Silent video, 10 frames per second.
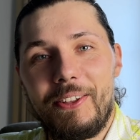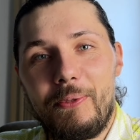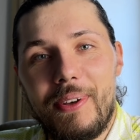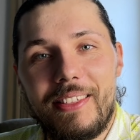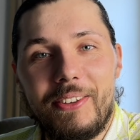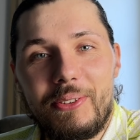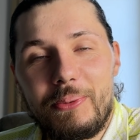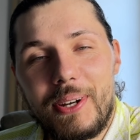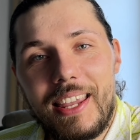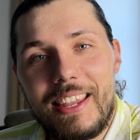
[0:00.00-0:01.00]

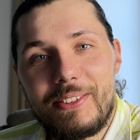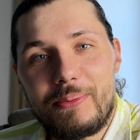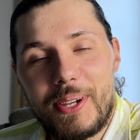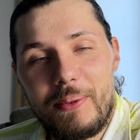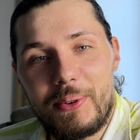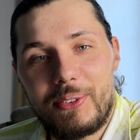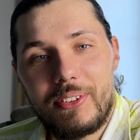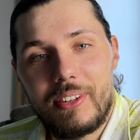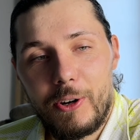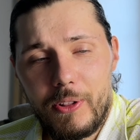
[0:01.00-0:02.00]
1028 subscribers.
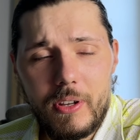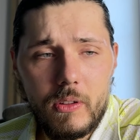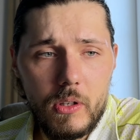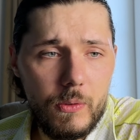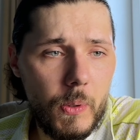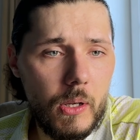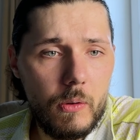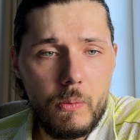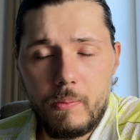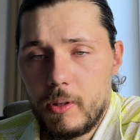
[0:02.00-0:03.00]
Earlier this week,
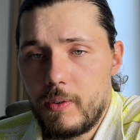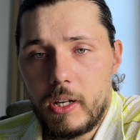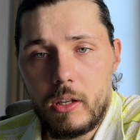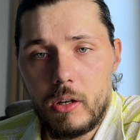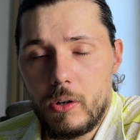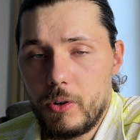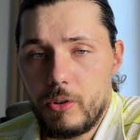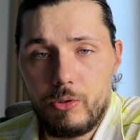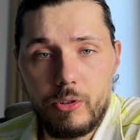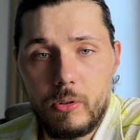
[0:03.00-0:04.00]
we've been running our
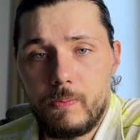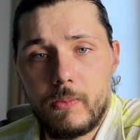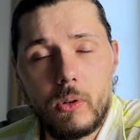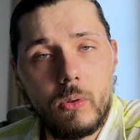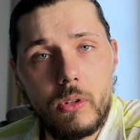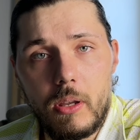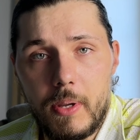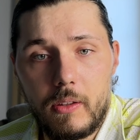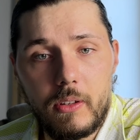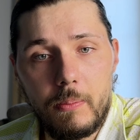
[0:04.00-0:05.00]
usual cold
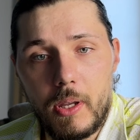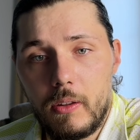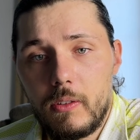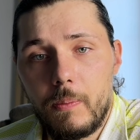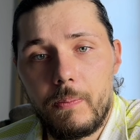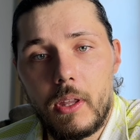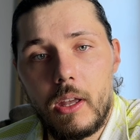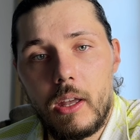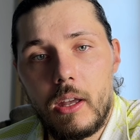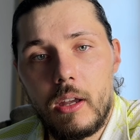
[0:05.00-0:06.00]
emails campaigns
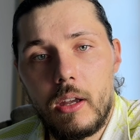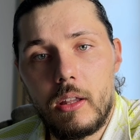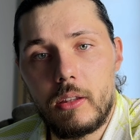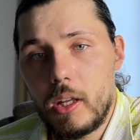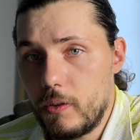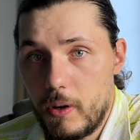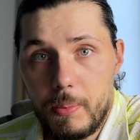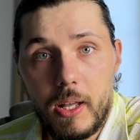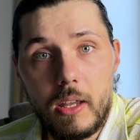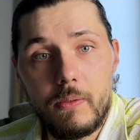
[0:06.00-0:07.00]
and got a
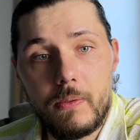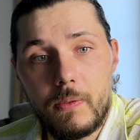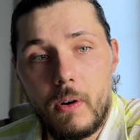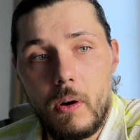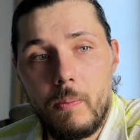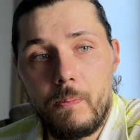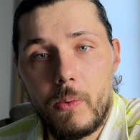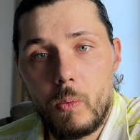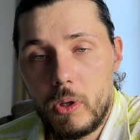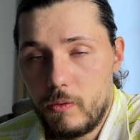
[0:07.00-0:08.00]
reply from
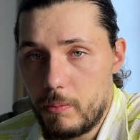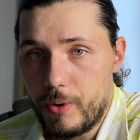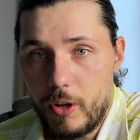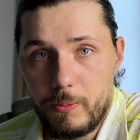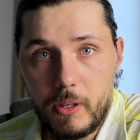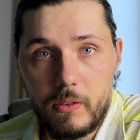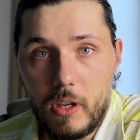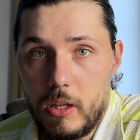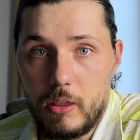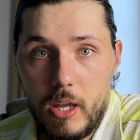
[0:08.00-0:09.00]
one of the prospects
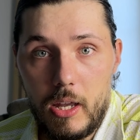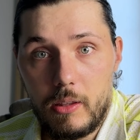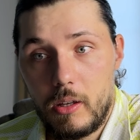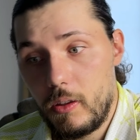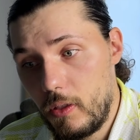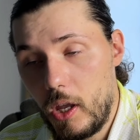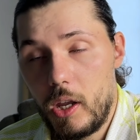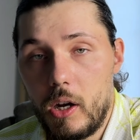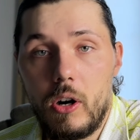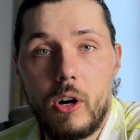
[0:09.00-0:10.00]
saying that they
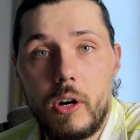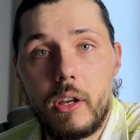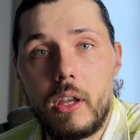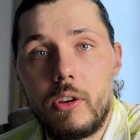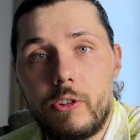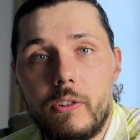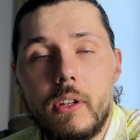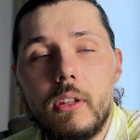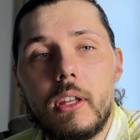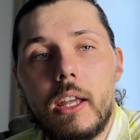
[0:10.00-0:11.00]
are
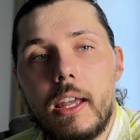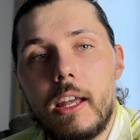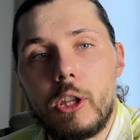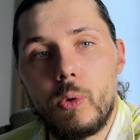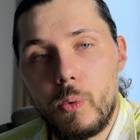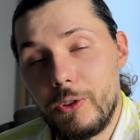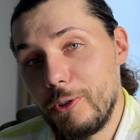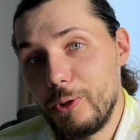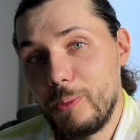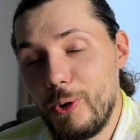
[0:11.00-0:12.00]
interested and want to
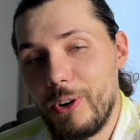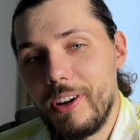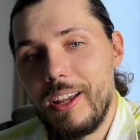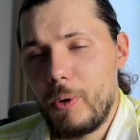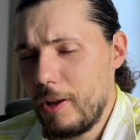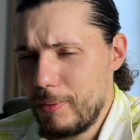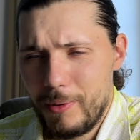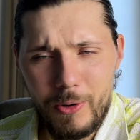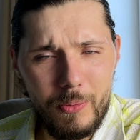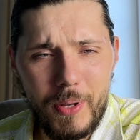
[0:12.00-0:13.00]
learn more. Well, I've been
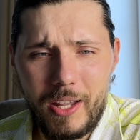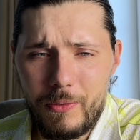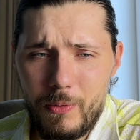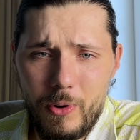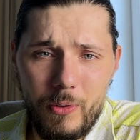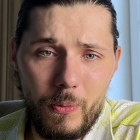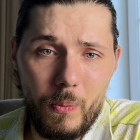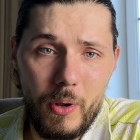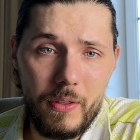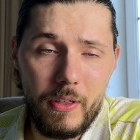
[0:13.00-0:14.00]
going back and forth
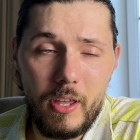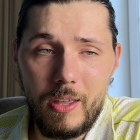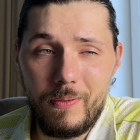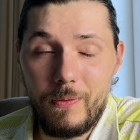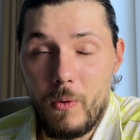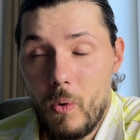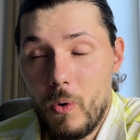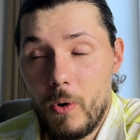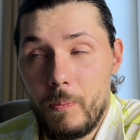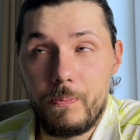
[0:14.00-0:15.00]
with him
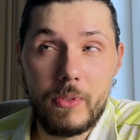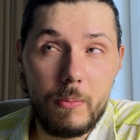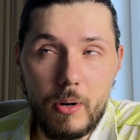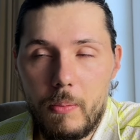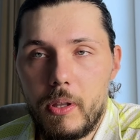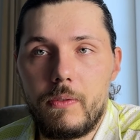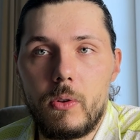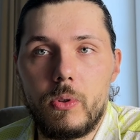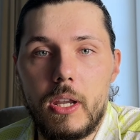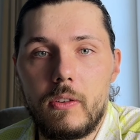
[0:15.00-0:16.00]
for probably a few
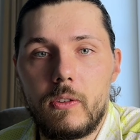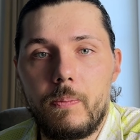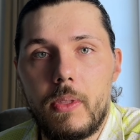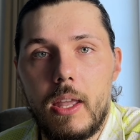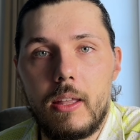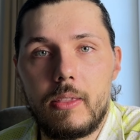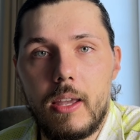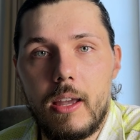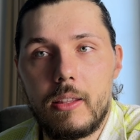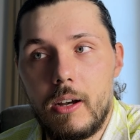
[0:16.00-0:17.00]
days and
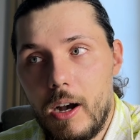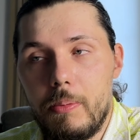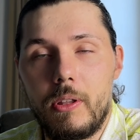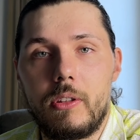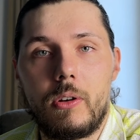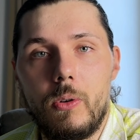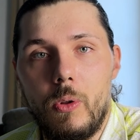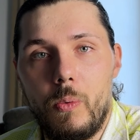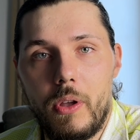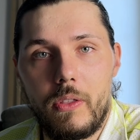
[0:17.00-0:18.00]
then hop on the
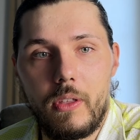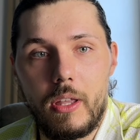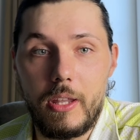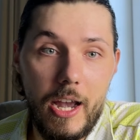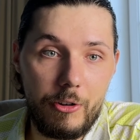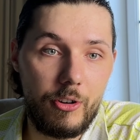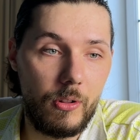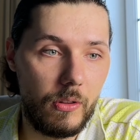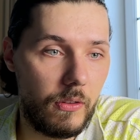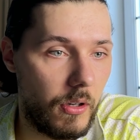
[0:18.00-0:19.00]
call with an
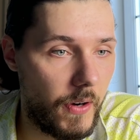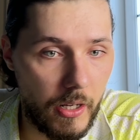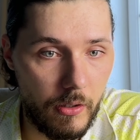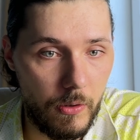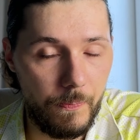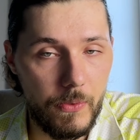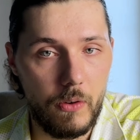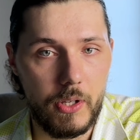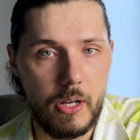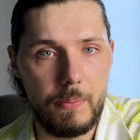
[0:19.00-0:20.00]
actual director of
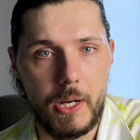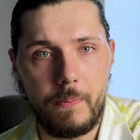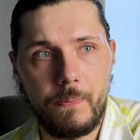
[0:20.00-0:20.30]
the company.